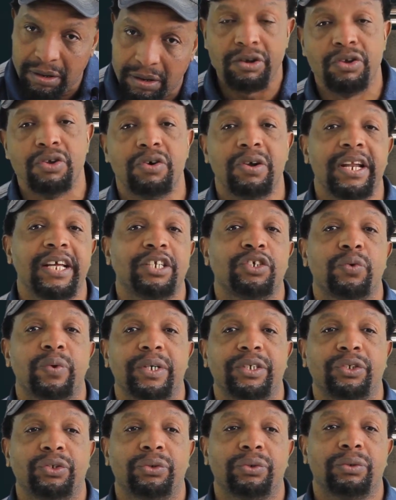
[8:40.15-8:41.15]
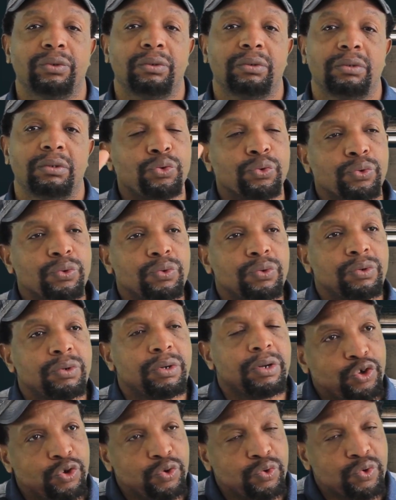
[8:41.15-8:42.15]
knowledge question to
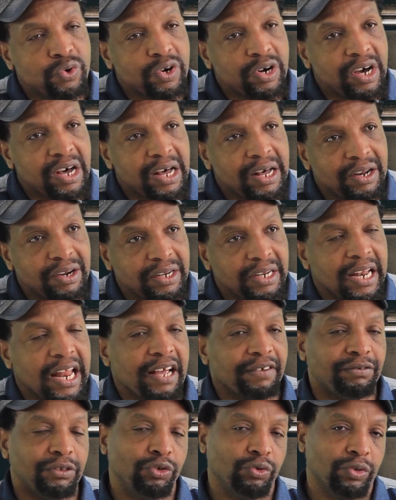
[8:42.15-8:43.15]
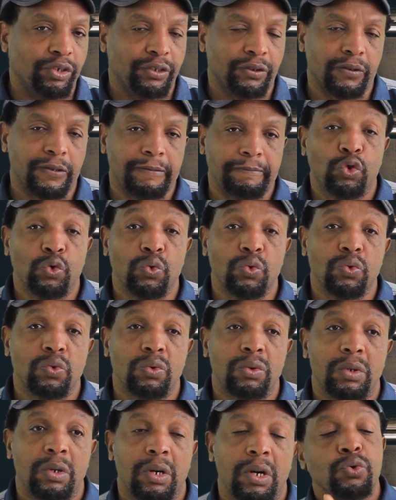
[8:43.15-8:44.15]
your real life situation.
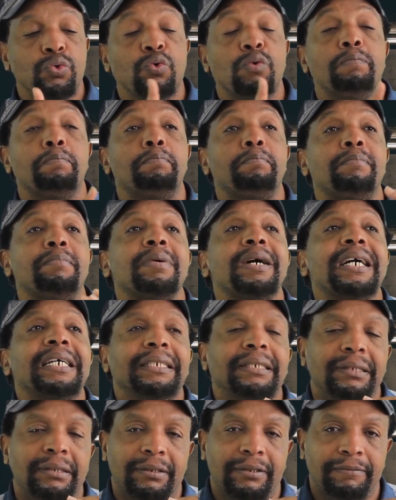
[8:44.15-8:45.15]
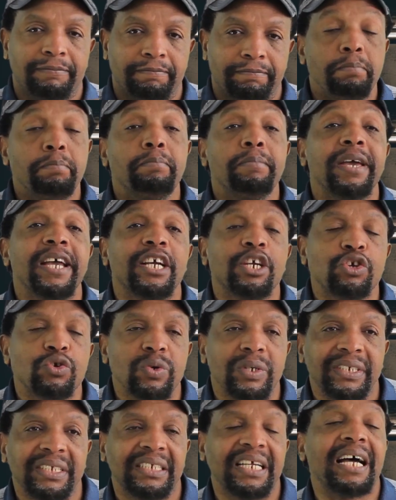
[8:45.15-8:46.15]
2, you must make
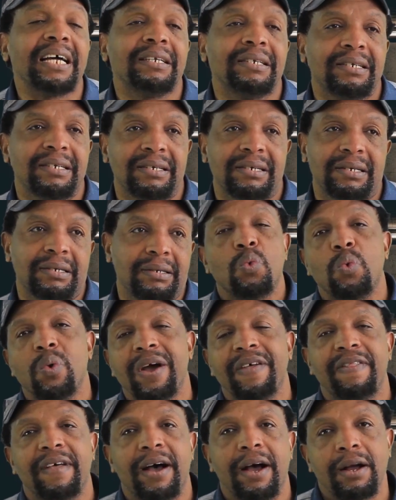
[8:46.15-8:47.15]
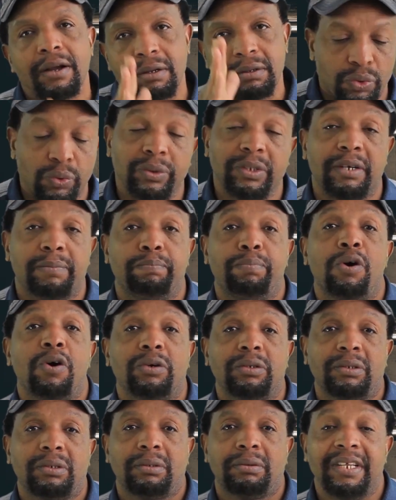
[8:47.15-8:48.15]
your stand whether you
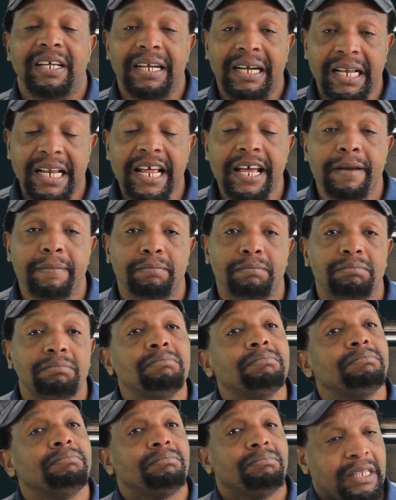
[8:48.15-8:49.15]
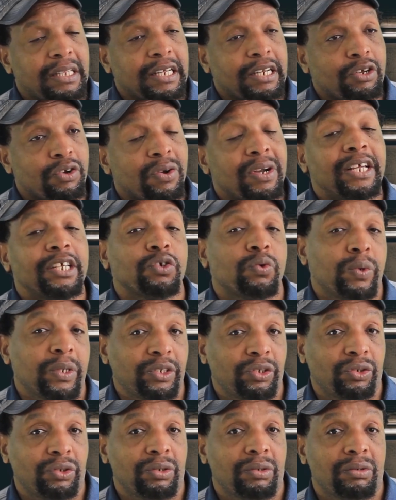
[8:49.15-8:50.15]
support the claim in the knowledge
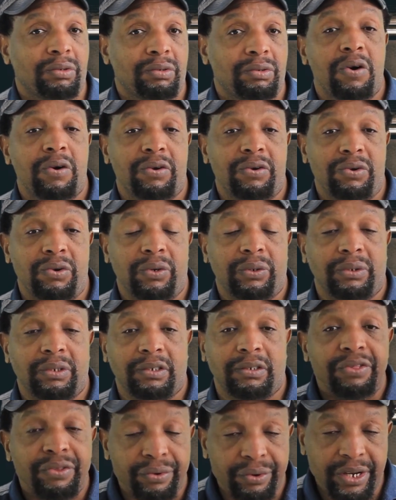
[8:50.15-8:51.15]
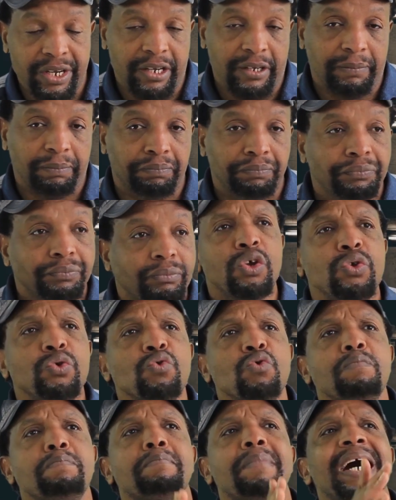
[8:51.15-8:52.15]
question or not. 3,
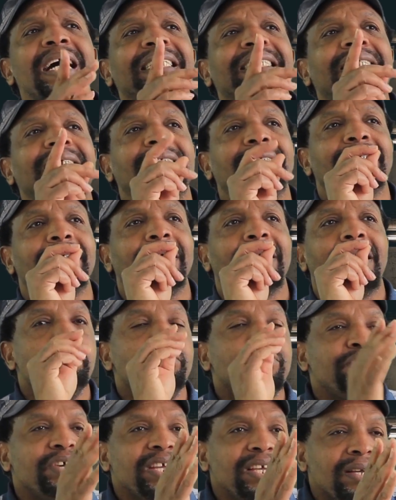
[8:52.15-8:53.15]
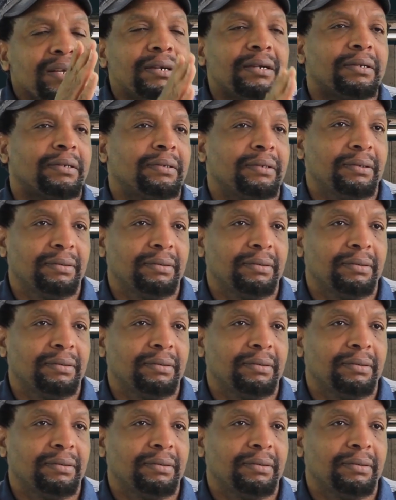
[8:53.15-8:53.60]
you must bring